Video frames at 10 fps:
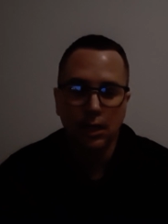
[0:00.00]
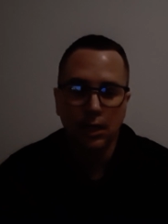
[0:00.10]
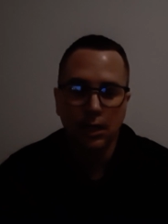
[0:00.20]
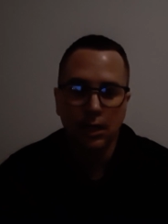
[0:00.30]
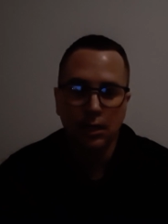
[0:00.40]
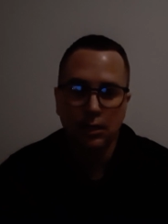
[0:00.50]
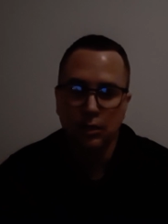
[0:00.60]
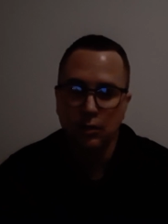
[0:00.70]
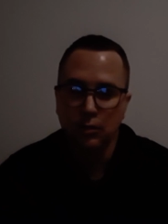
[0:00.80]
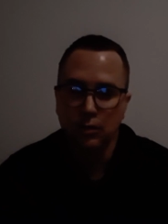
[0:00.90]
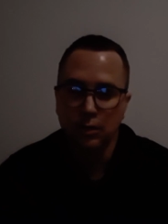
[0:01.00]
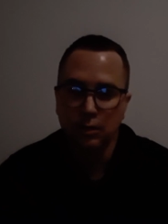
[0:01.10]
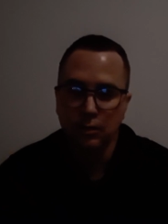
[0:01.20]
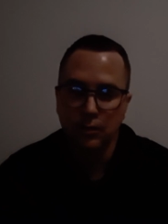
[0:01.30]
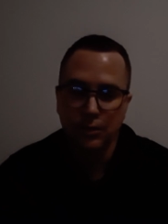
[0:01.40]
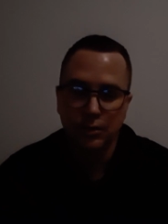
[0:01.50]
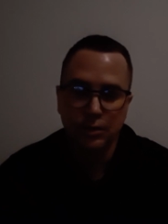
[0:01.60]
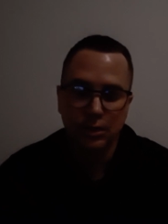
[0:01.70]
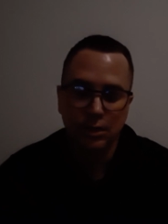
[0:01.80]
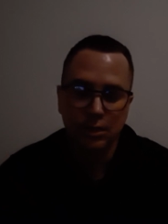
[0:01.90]
and you will
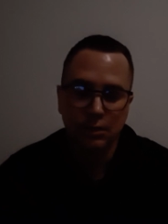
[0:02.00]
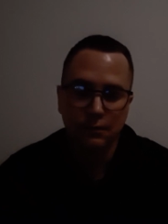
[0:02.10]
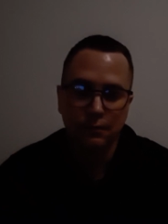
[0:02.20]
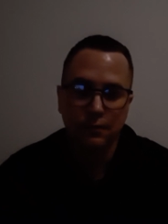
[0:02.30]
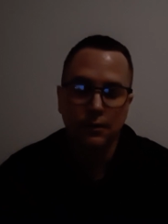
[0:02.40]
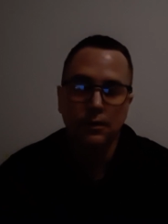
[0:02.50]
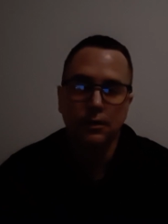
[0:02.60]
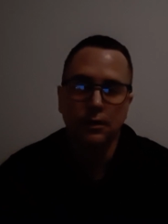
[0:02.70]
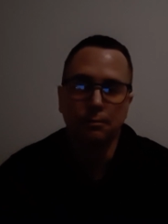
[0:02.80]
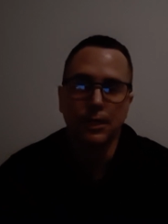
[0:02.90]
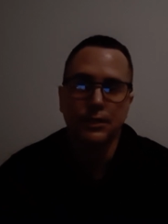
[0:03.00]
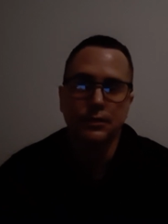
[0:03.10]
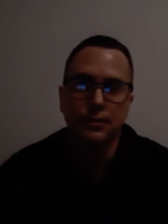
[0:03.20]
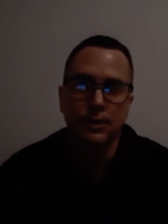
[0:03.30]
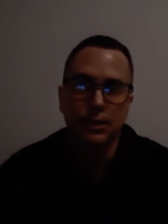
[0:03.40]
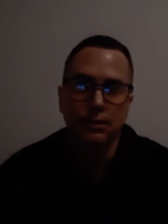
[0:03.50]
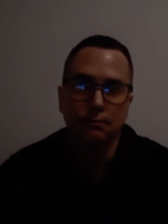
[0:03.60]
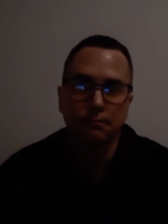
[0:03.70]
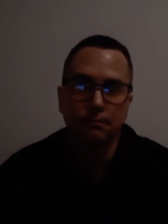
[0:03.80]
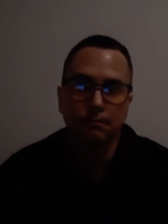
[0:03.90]
receive a master
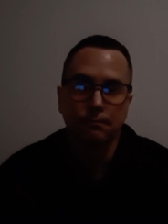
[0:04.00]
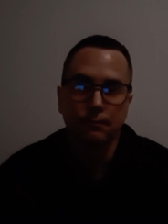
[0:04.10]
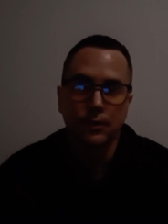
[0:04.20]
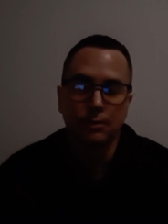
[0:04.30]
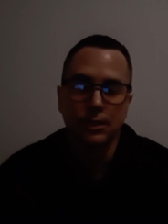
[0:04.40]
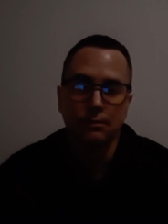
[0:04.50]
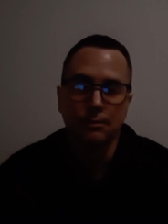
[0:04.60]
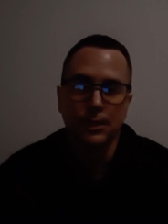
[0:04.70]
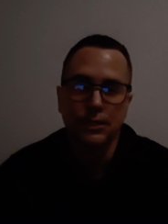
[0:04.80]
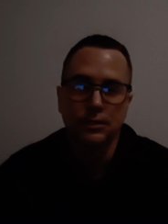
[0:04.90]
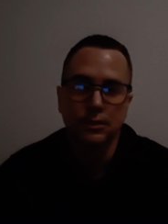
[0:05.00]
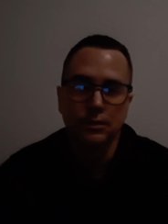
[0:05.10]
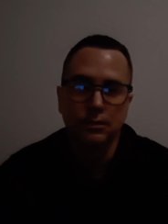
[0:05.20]
in it. You become a master.